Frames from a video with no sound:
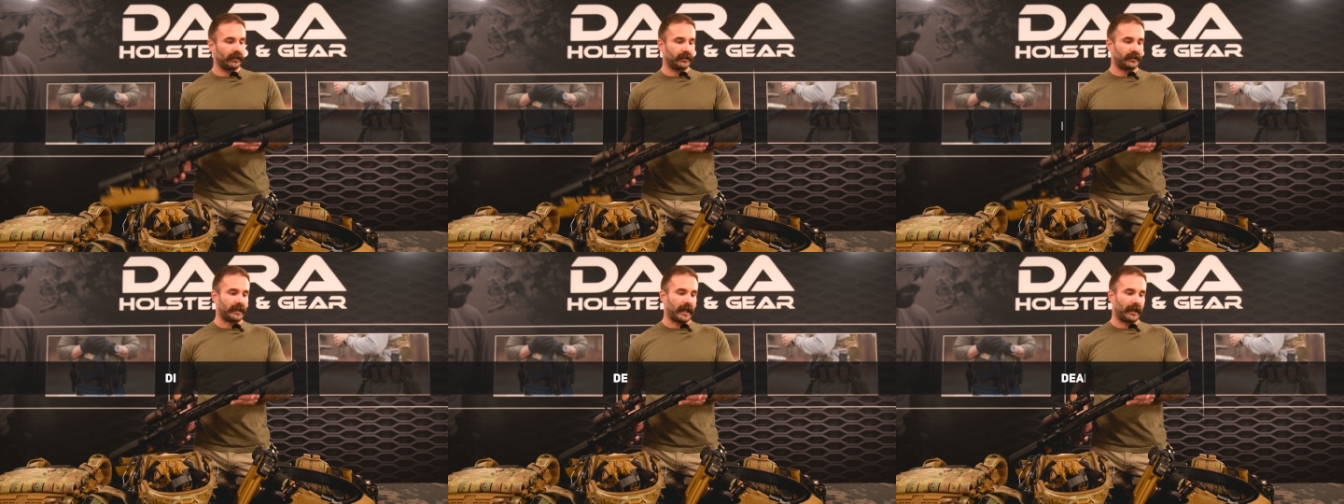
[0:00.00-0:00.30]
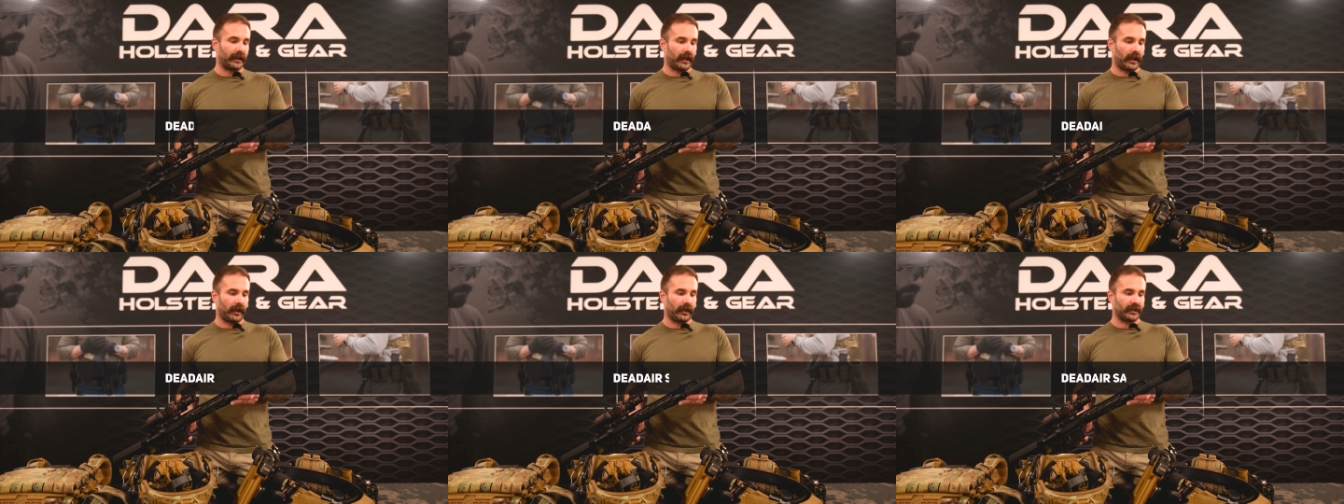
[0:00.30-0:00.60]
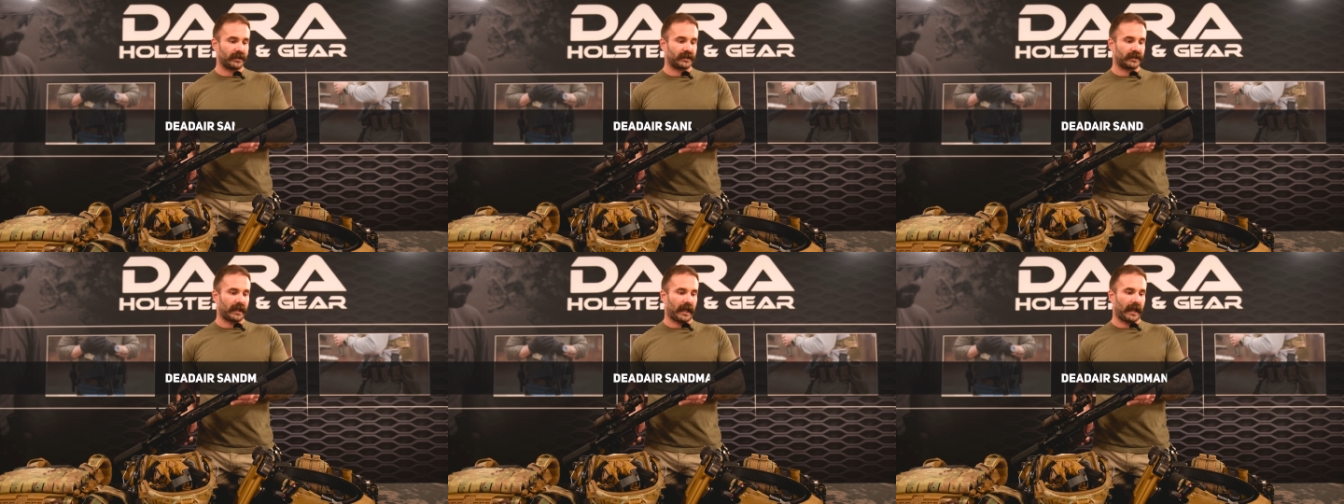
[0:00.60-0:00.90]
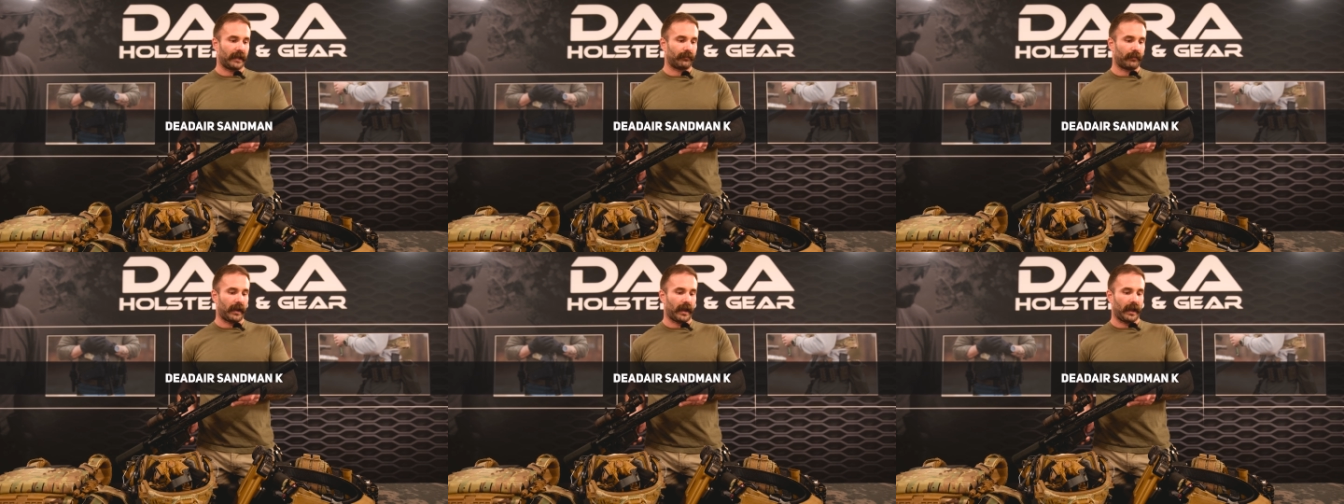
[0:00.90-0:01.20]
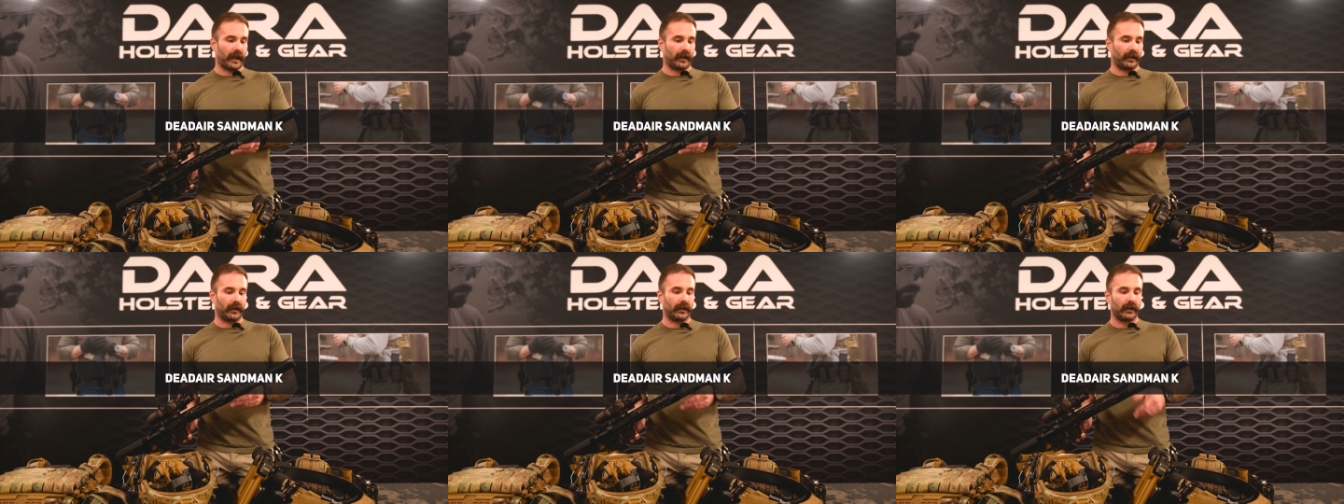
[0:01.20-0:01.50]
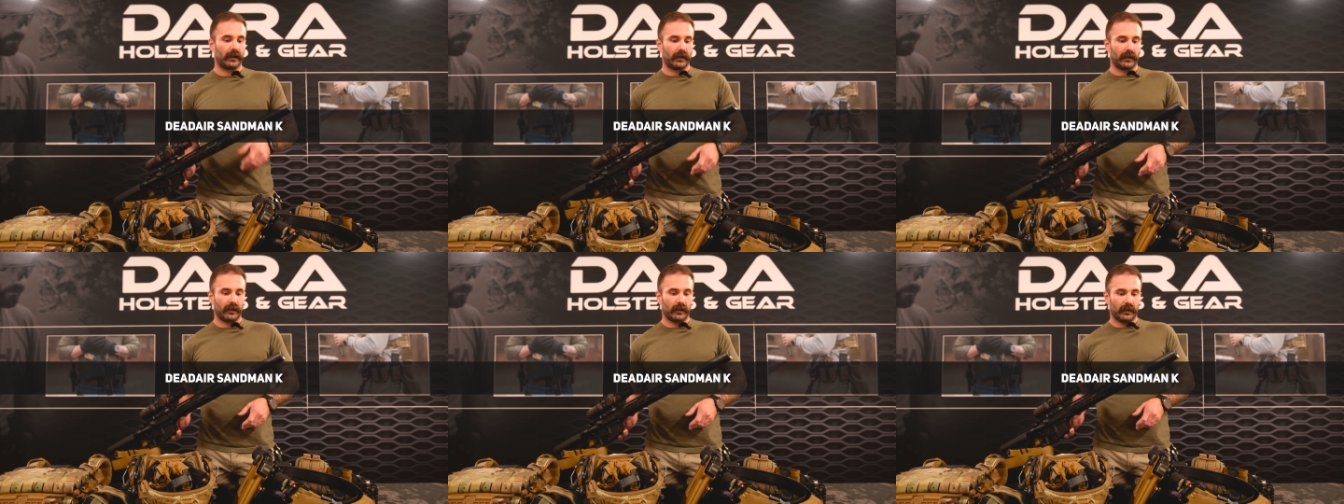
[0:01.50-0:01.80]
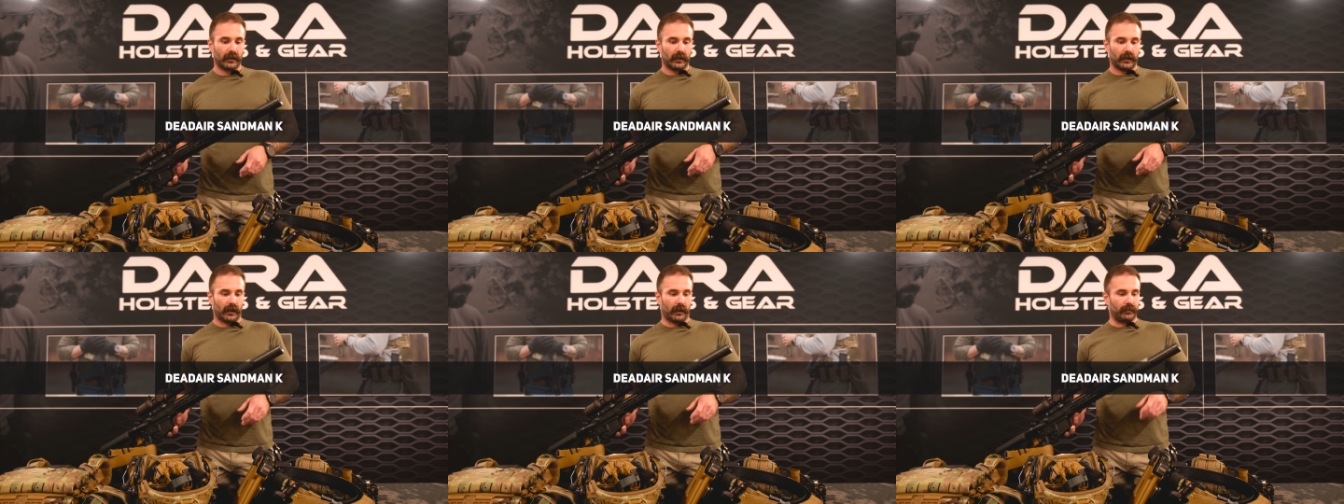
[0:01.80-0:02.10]
Dead Air Sandman.
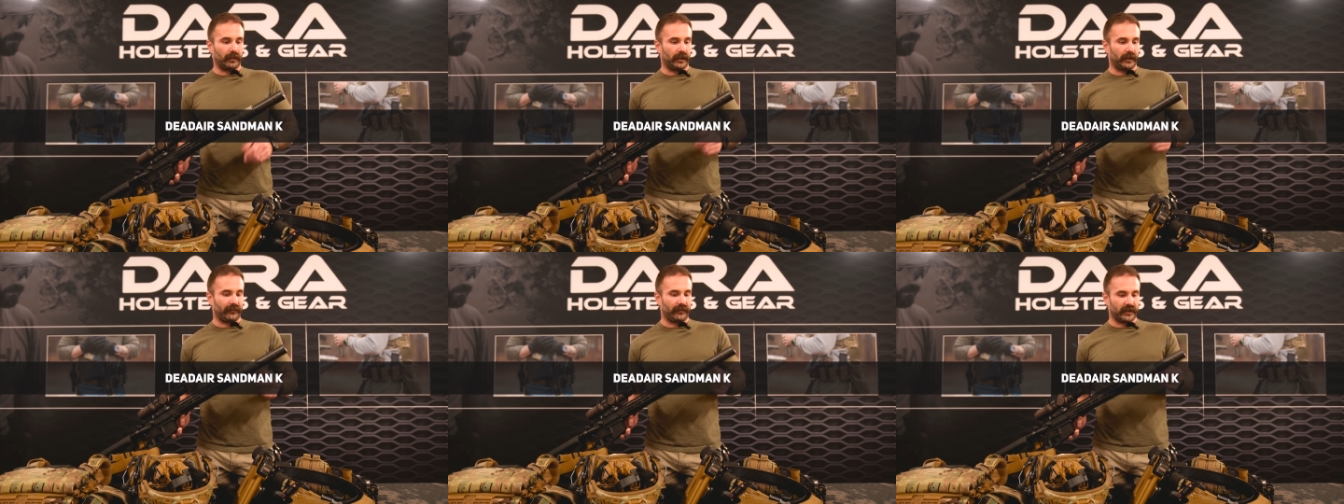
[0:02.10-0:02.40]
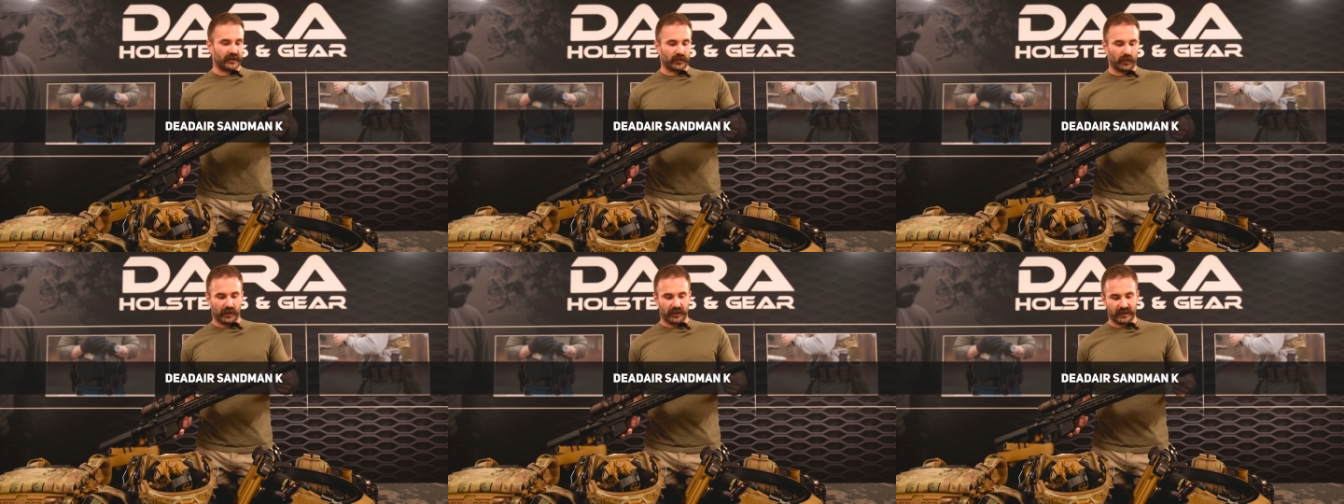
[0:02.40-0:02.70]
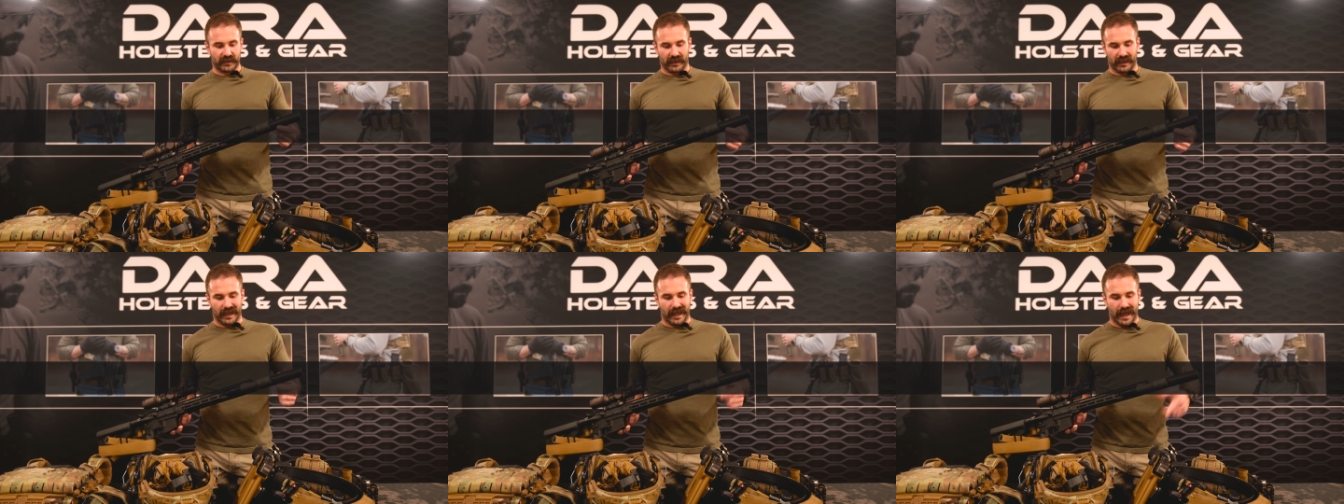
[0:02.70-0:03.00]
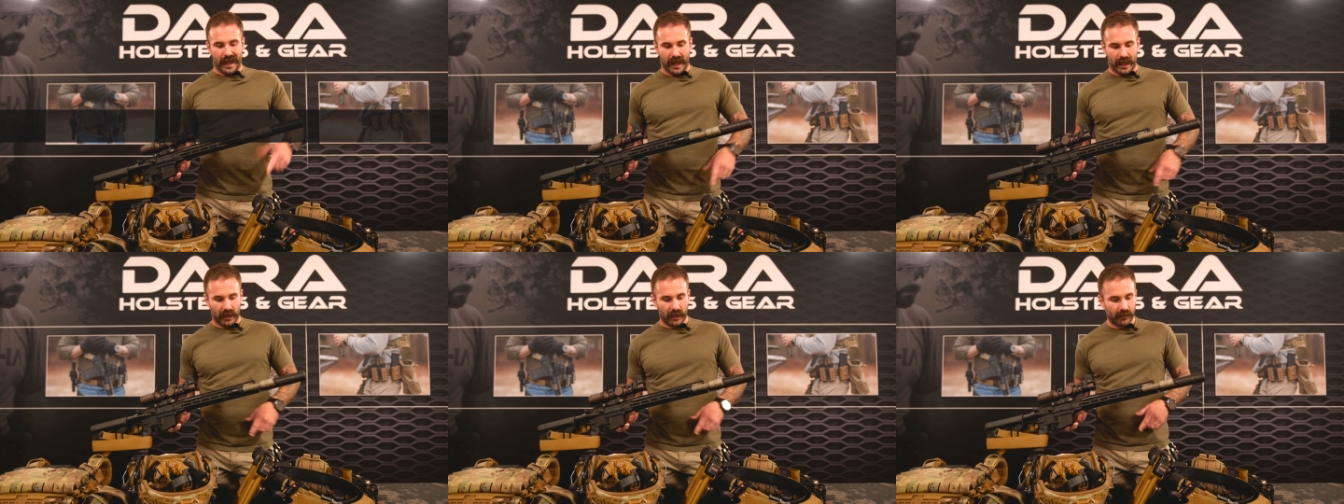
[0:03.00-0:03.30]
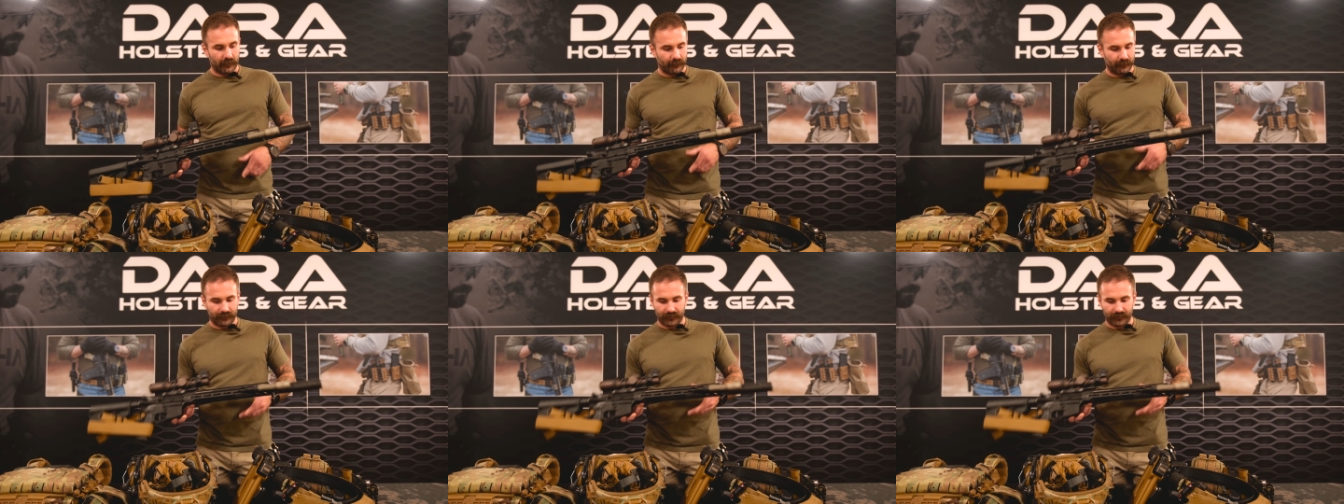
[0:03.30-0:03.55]
I believe this one's the K.